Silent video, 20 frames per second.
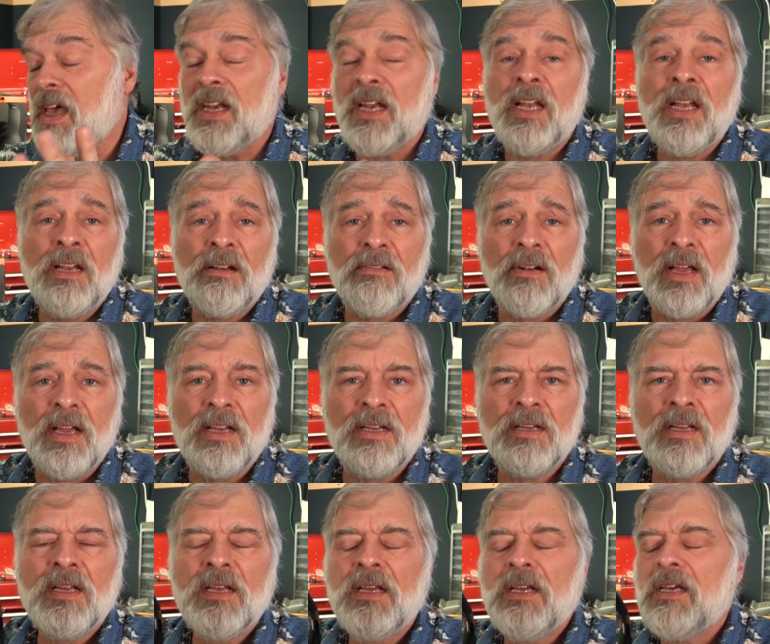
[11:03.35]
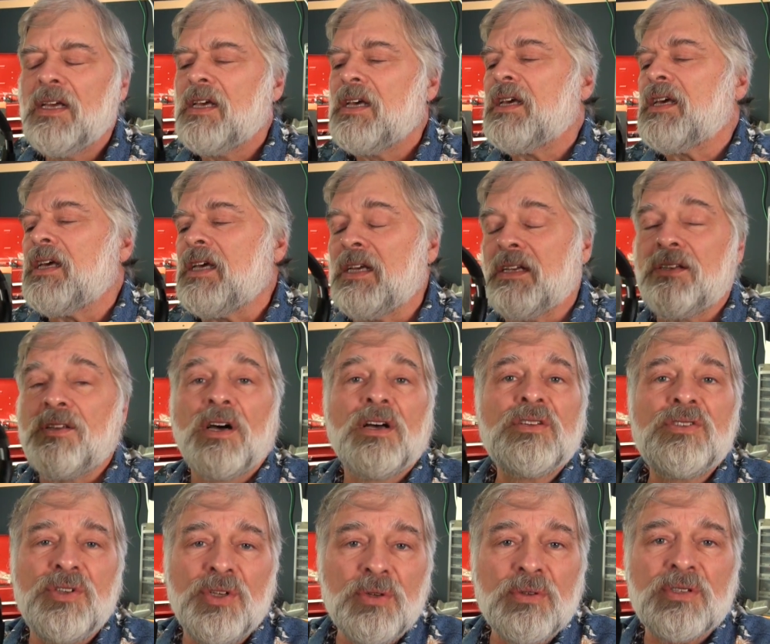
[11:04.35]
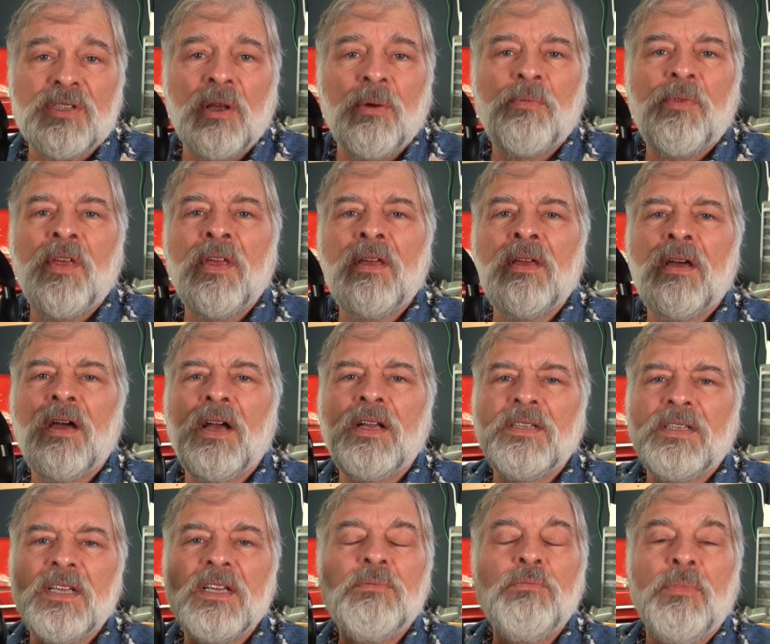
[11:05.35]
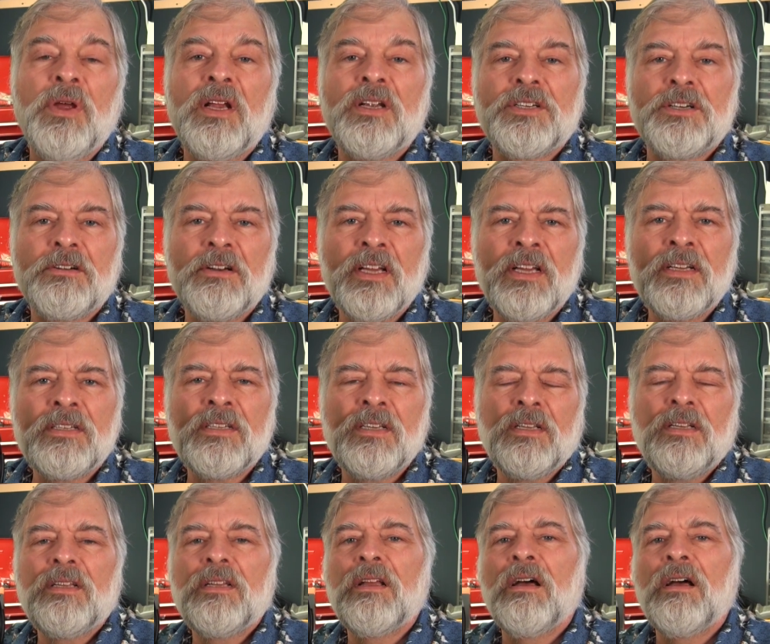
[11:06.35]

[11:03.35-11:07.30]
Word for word: At any rate, it does do something. I did measure it.